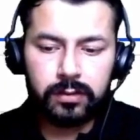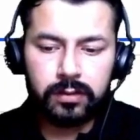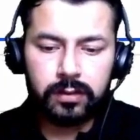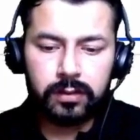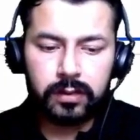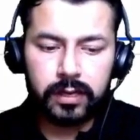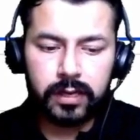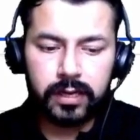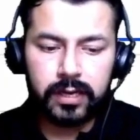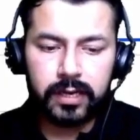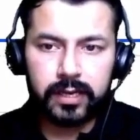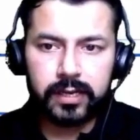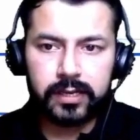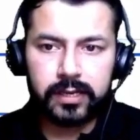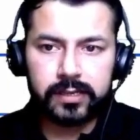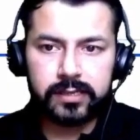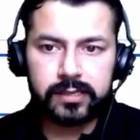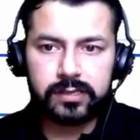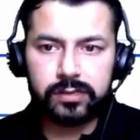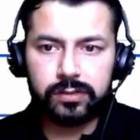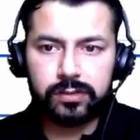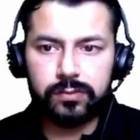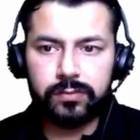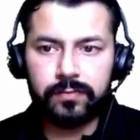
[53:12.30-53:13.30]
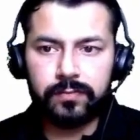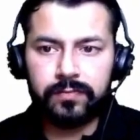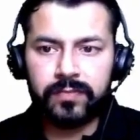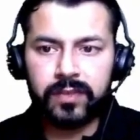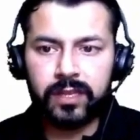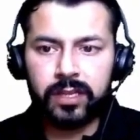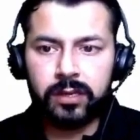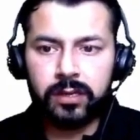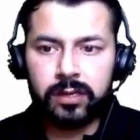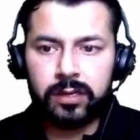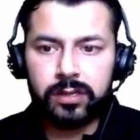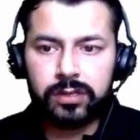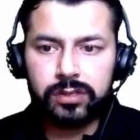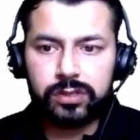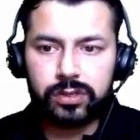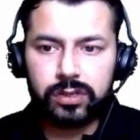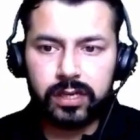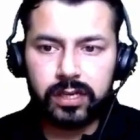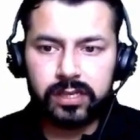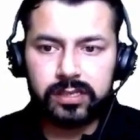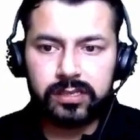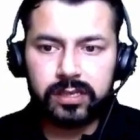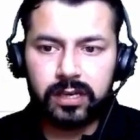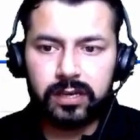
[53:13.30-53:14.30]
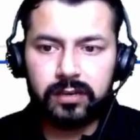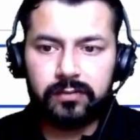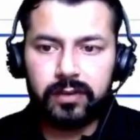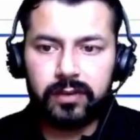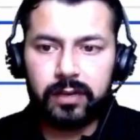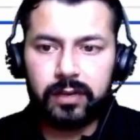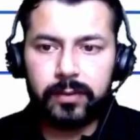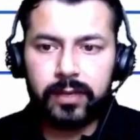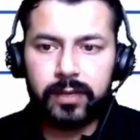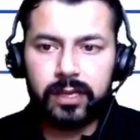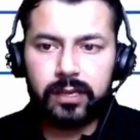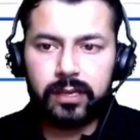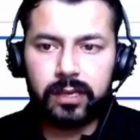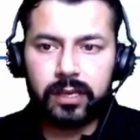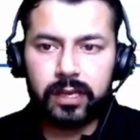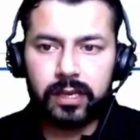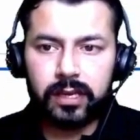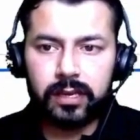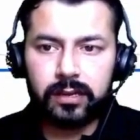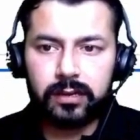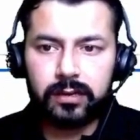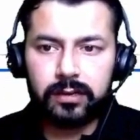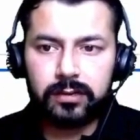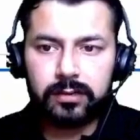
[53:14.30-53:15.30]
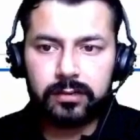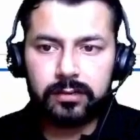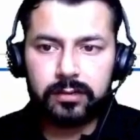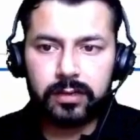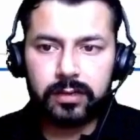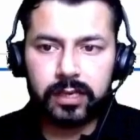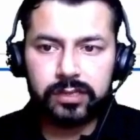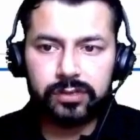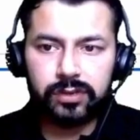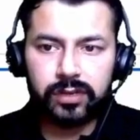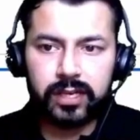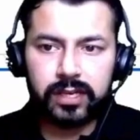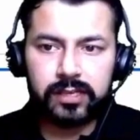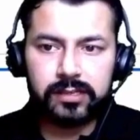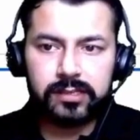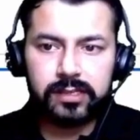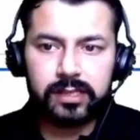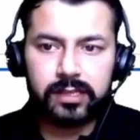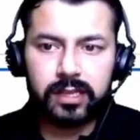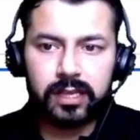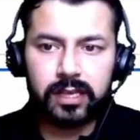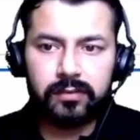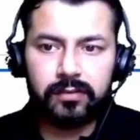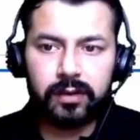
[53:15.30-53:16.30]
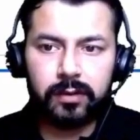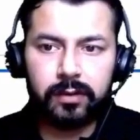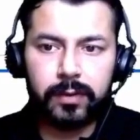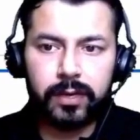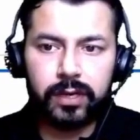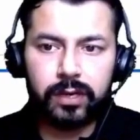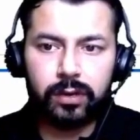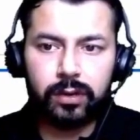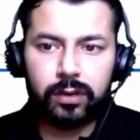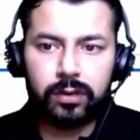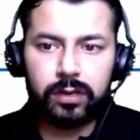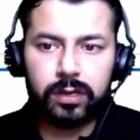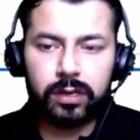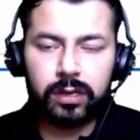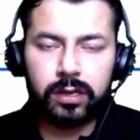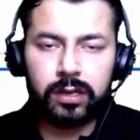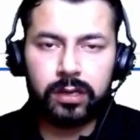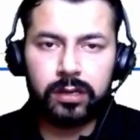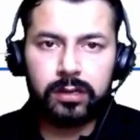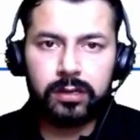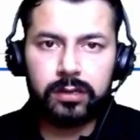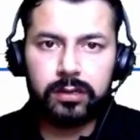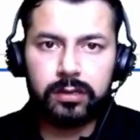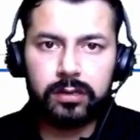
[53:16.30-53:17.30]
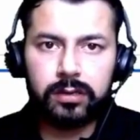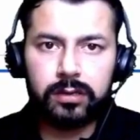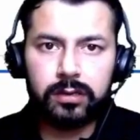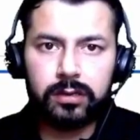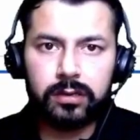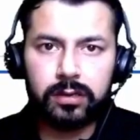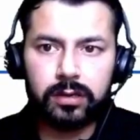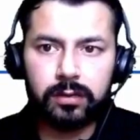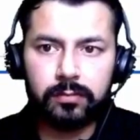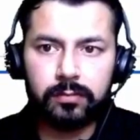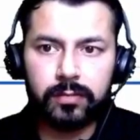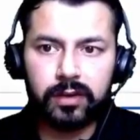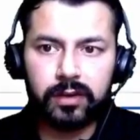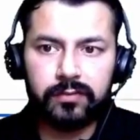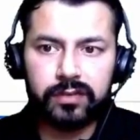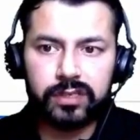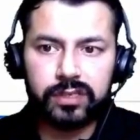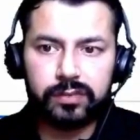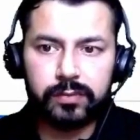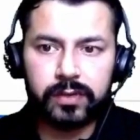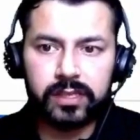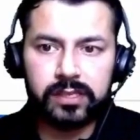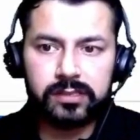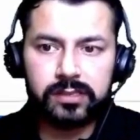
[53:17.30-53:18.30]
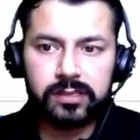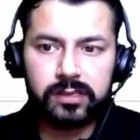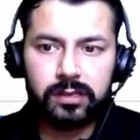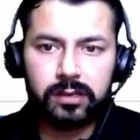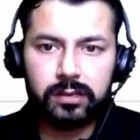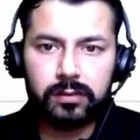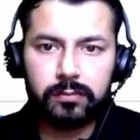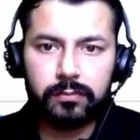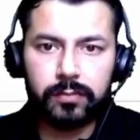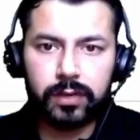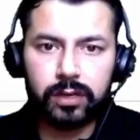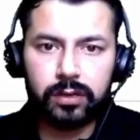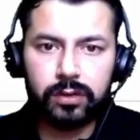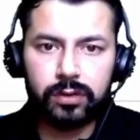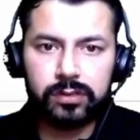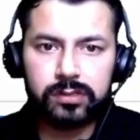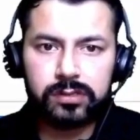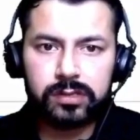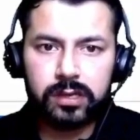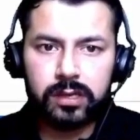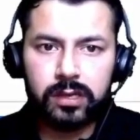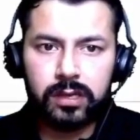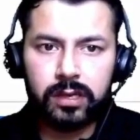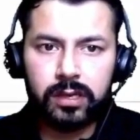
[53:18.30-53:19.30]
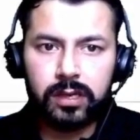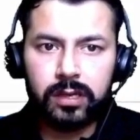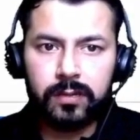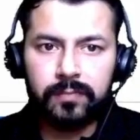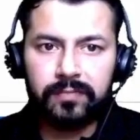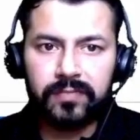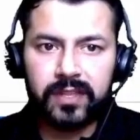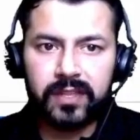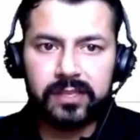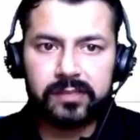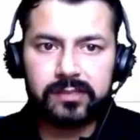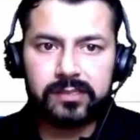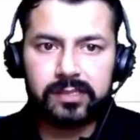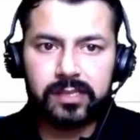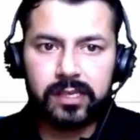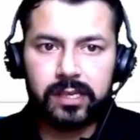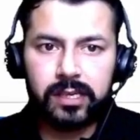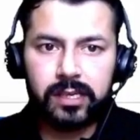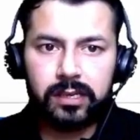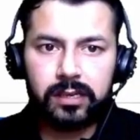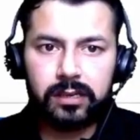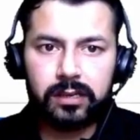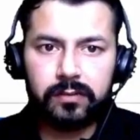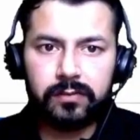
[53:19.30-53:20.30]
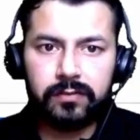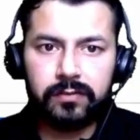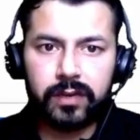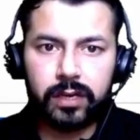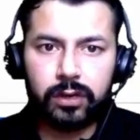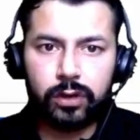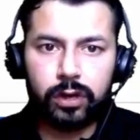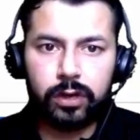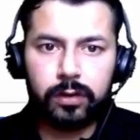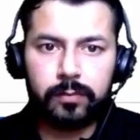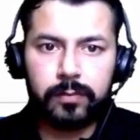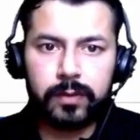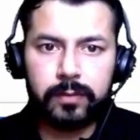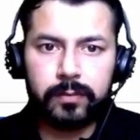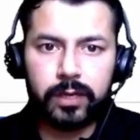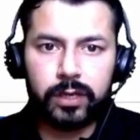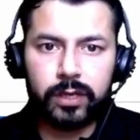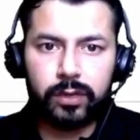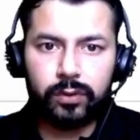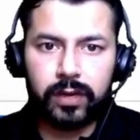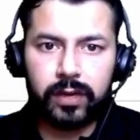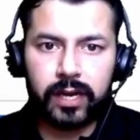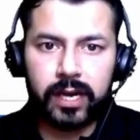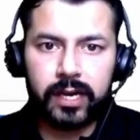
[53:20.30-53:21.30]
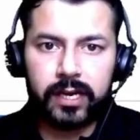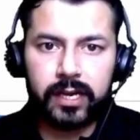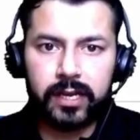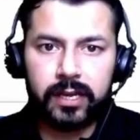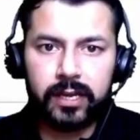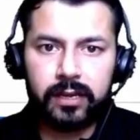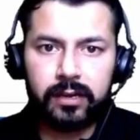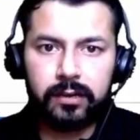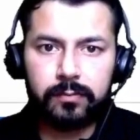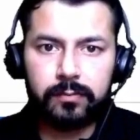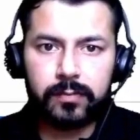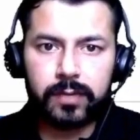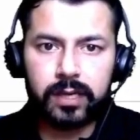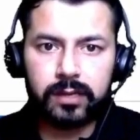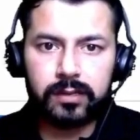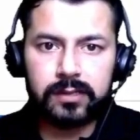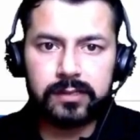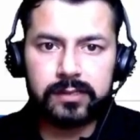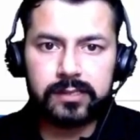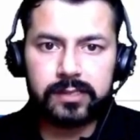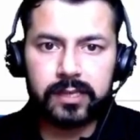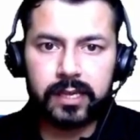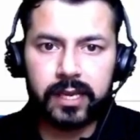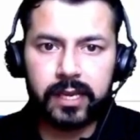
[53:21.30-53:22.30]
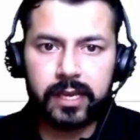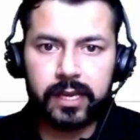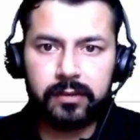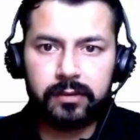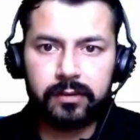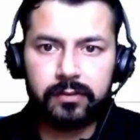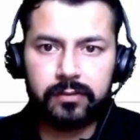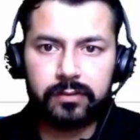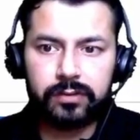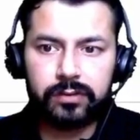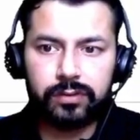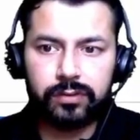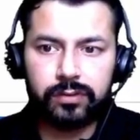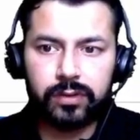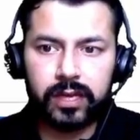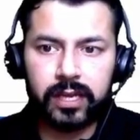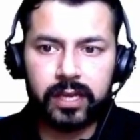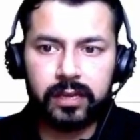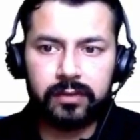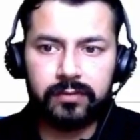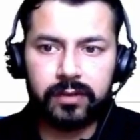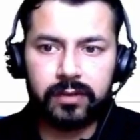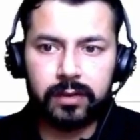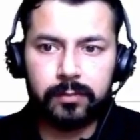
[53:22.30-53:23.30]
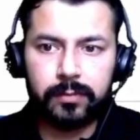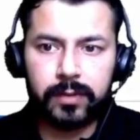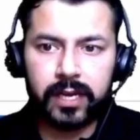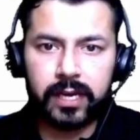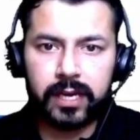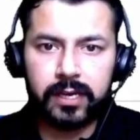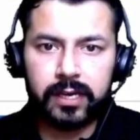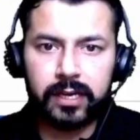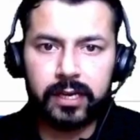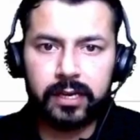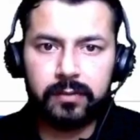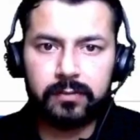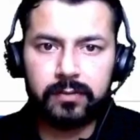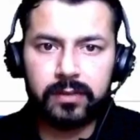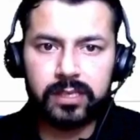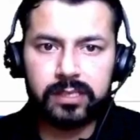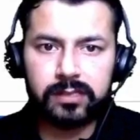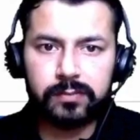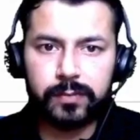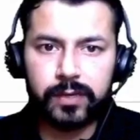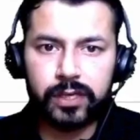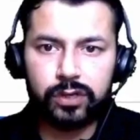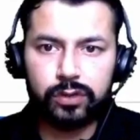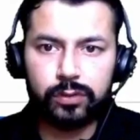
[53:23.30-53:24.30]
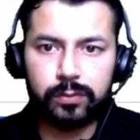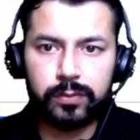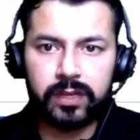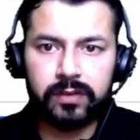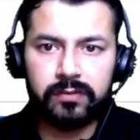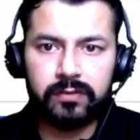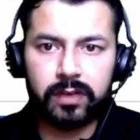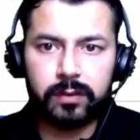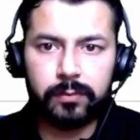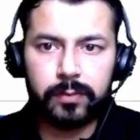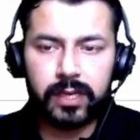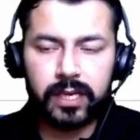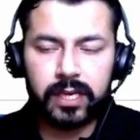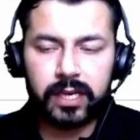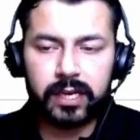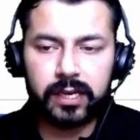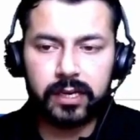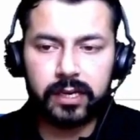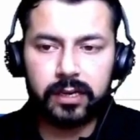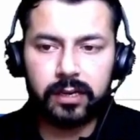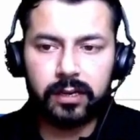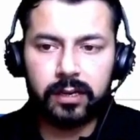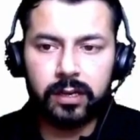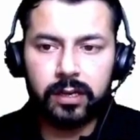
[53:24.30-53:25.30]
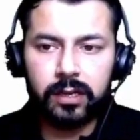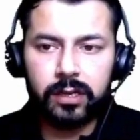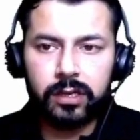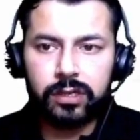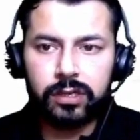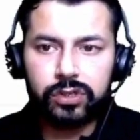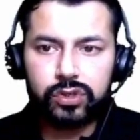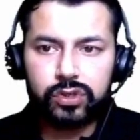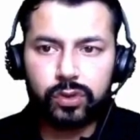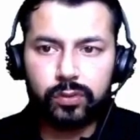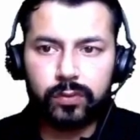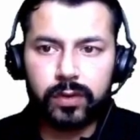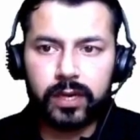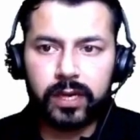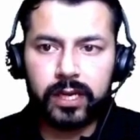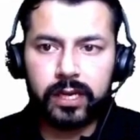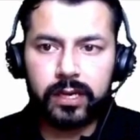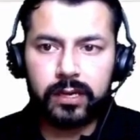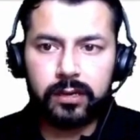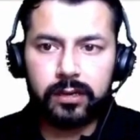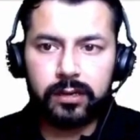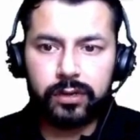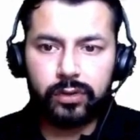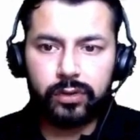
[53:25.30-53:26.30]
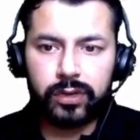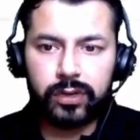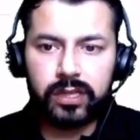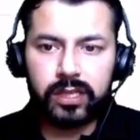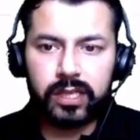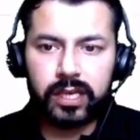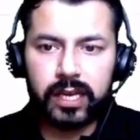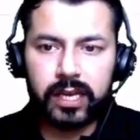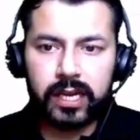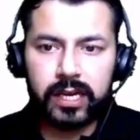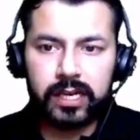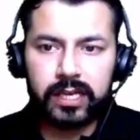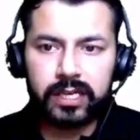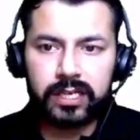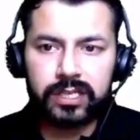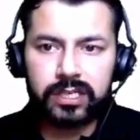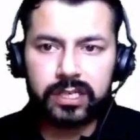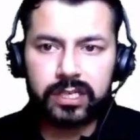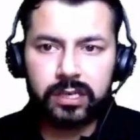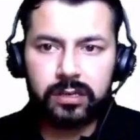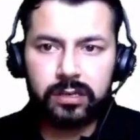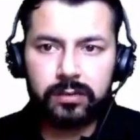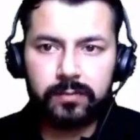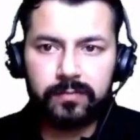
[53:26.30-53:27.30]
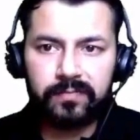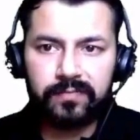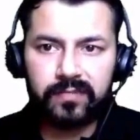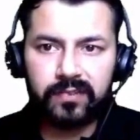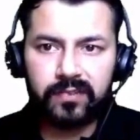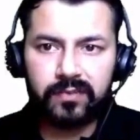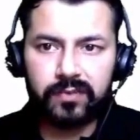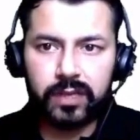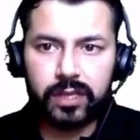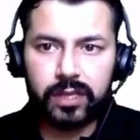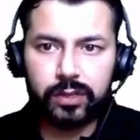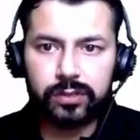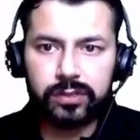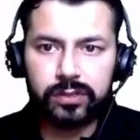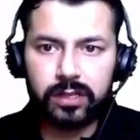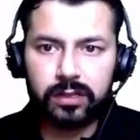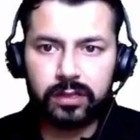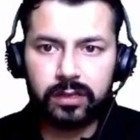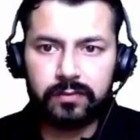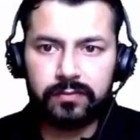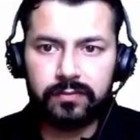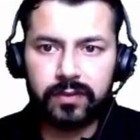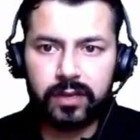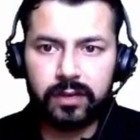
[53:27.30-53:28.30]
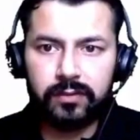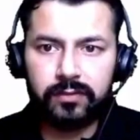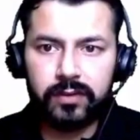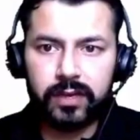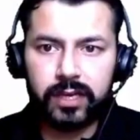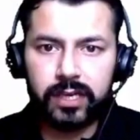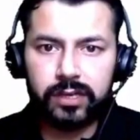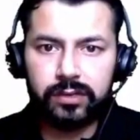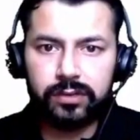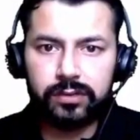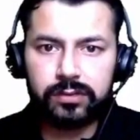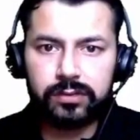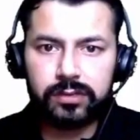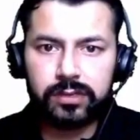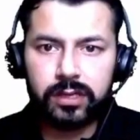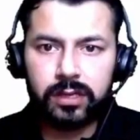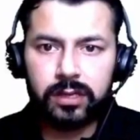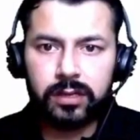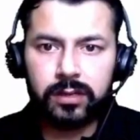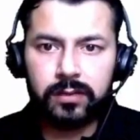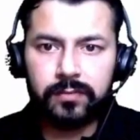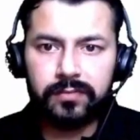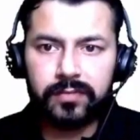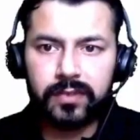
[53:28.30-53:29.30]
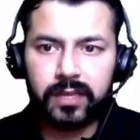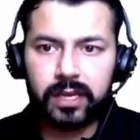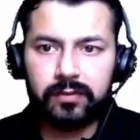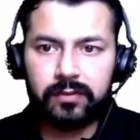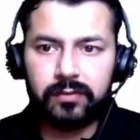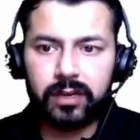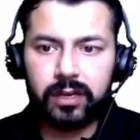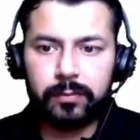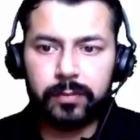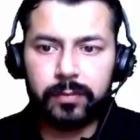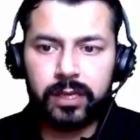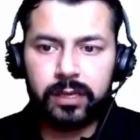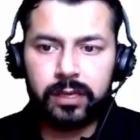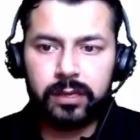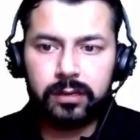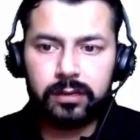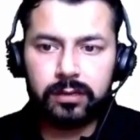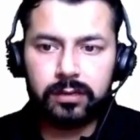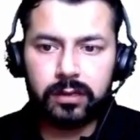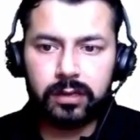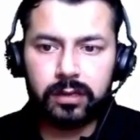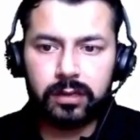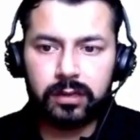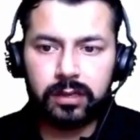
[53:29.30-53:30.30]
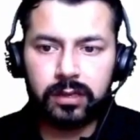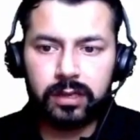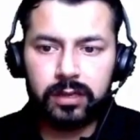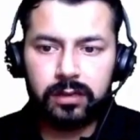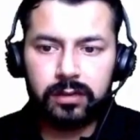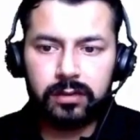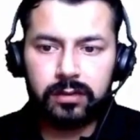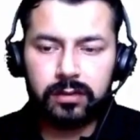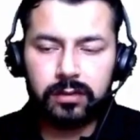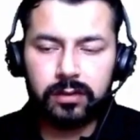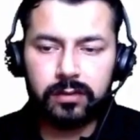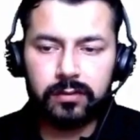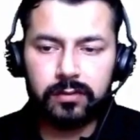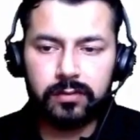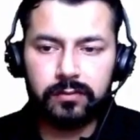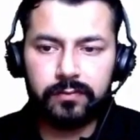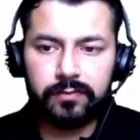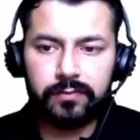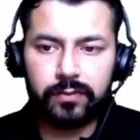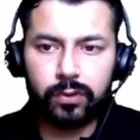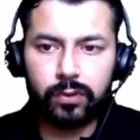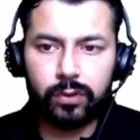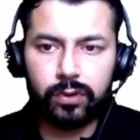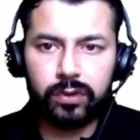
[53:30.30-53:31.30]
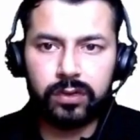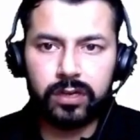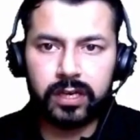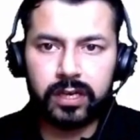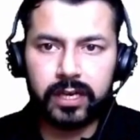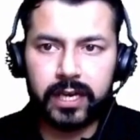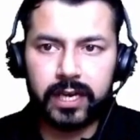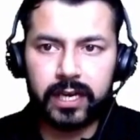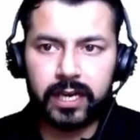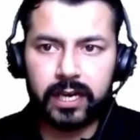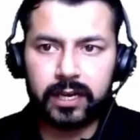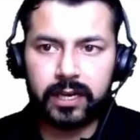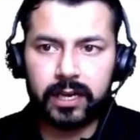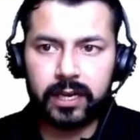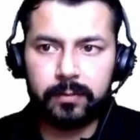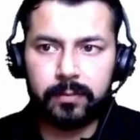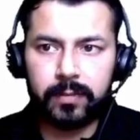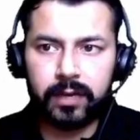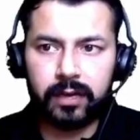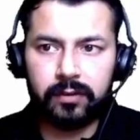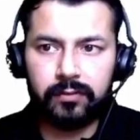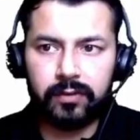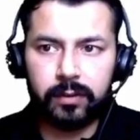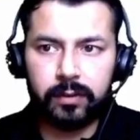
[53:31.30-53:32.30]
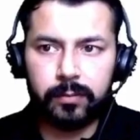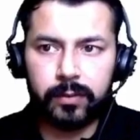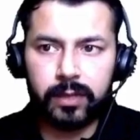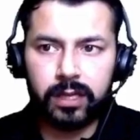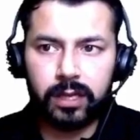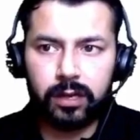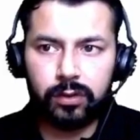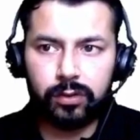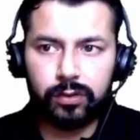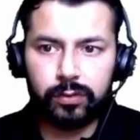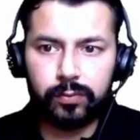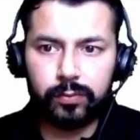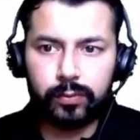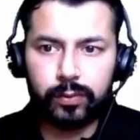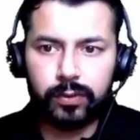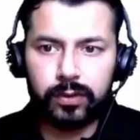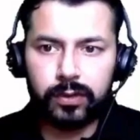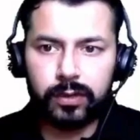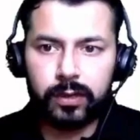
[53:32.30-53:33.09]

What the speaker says: and S2, so the result will be here. As you can see, there will be not a number, which means because this C will not be able to add here, but this A to A will be added, this B to B will be added. So while doing the addition with using the fill values, there will be in the float data type, it will be the output.